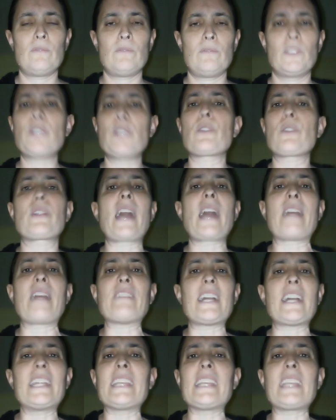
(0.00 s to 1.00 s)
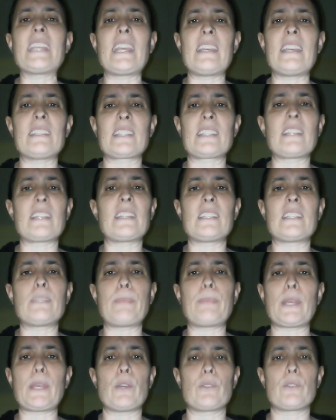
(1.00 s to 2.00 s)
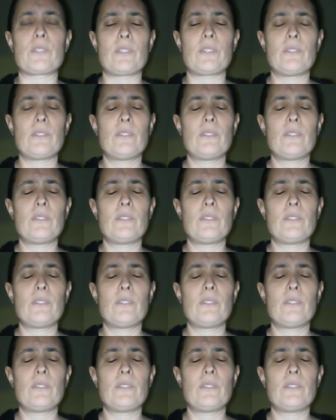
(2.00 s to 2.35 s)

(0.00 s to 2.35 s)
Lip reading: You don't have any keys to dispute.